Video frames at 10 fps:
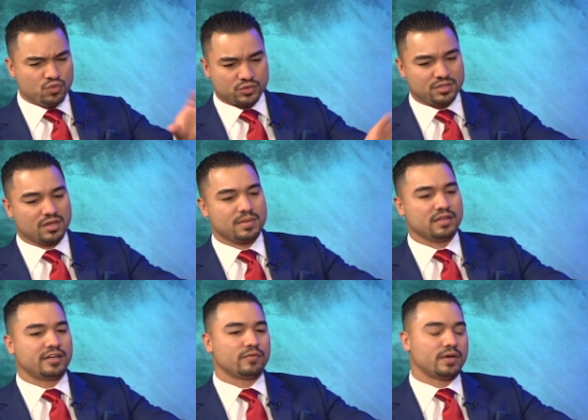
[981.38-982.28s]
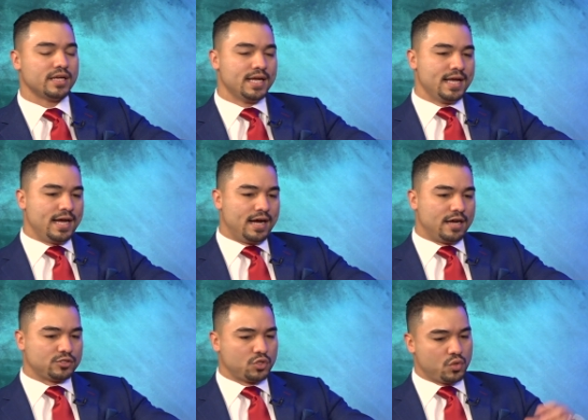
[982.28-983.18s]
Which we'll talk about later
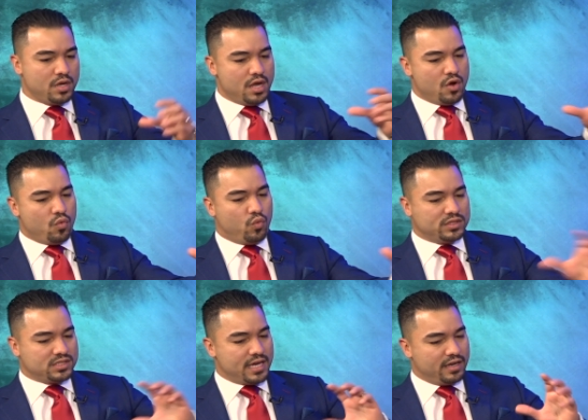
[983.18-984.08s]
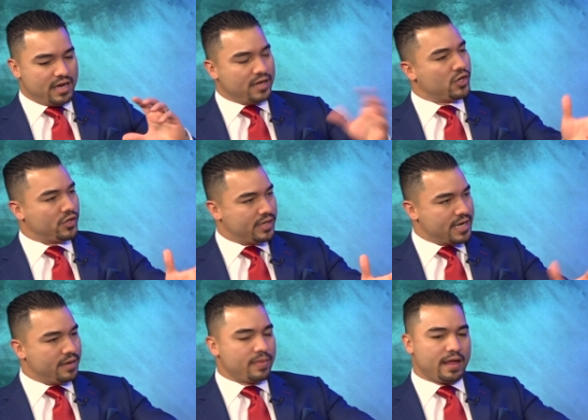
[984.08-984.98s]
on. So once I learned
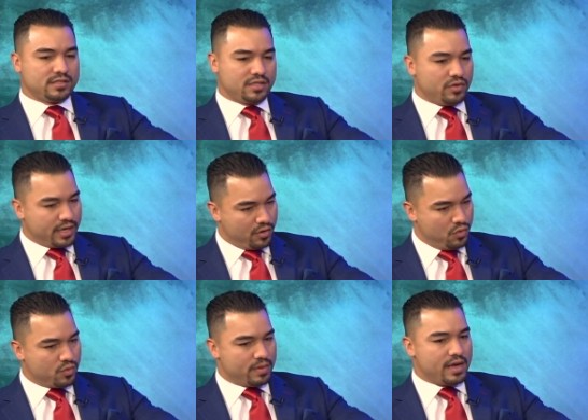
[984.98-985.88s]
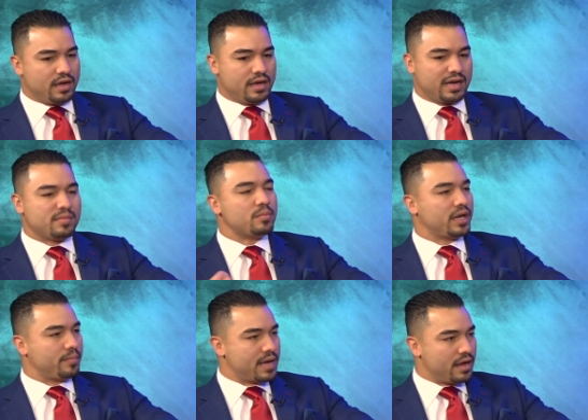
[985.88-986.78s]
that, I said, okay, cool. I got my
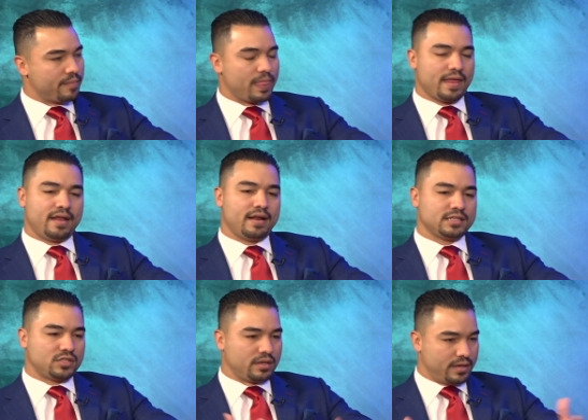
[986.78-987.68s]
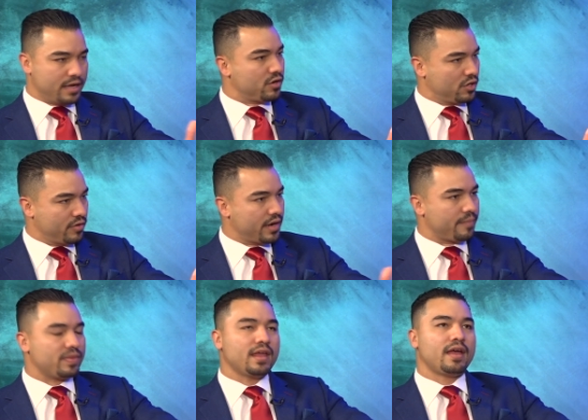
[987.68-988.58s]
money back and I started getting good
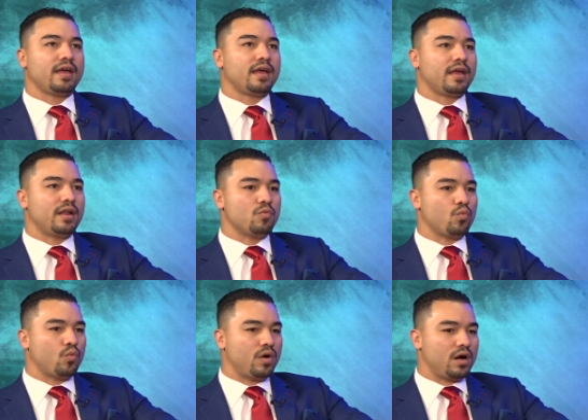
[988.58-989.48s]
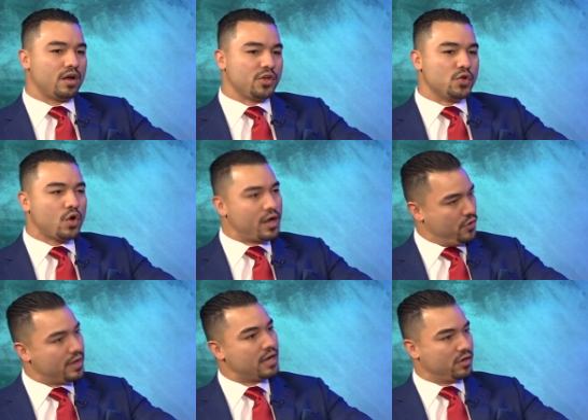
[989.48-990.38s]
credit. And you know how
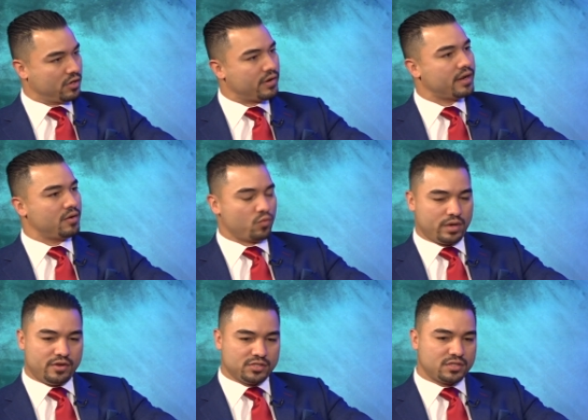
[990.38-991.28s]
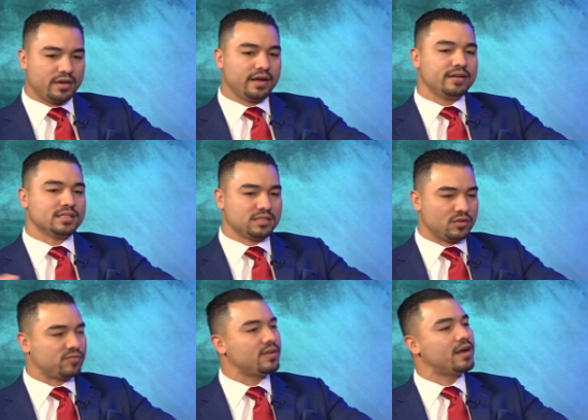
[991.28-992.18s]
you got good credit when you start getting these
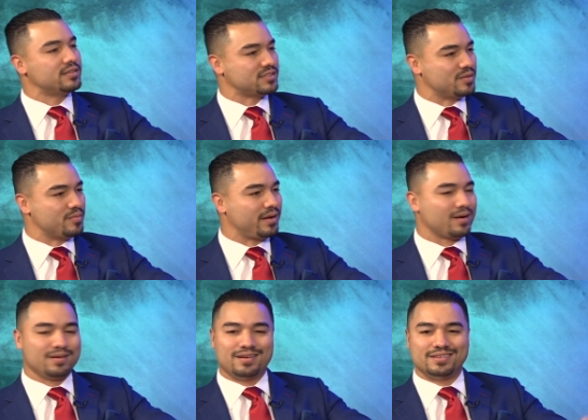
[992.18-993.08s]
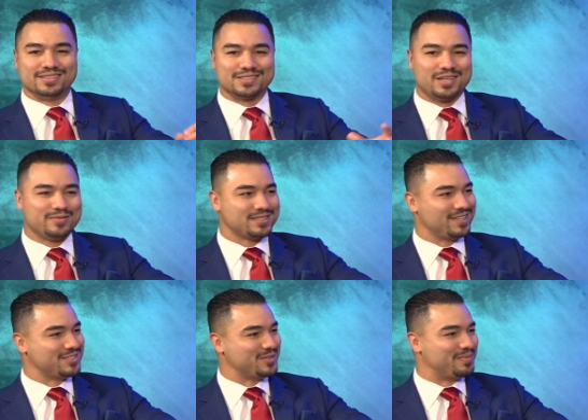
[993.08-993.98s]
little flyers in the mail. Discover
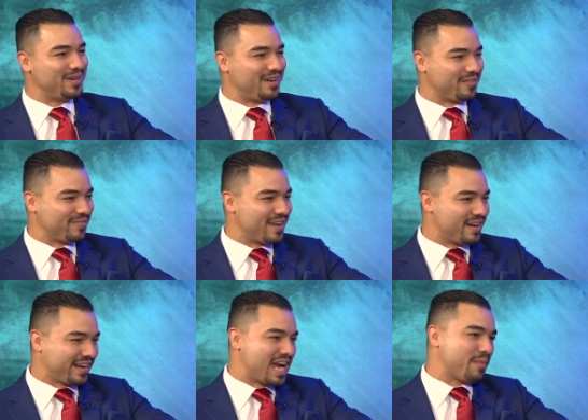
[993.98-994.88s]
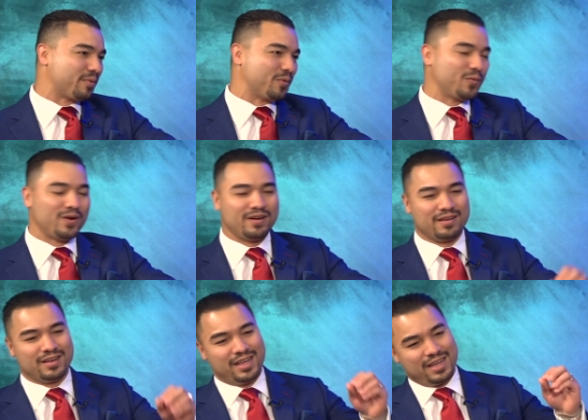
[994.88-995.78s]
sends you a flyer, Capital
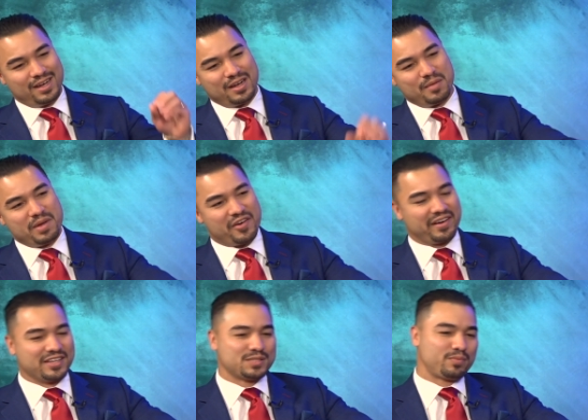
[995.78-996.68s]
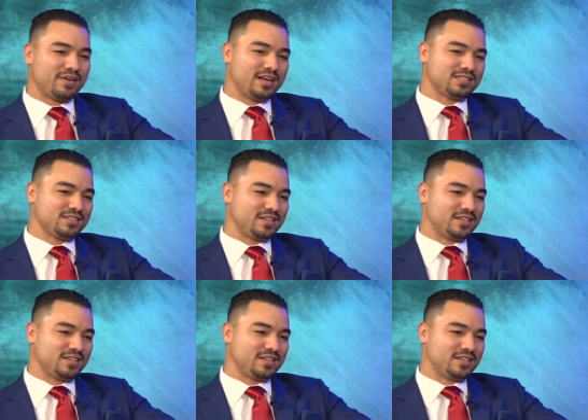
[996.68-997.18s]
One, American Express,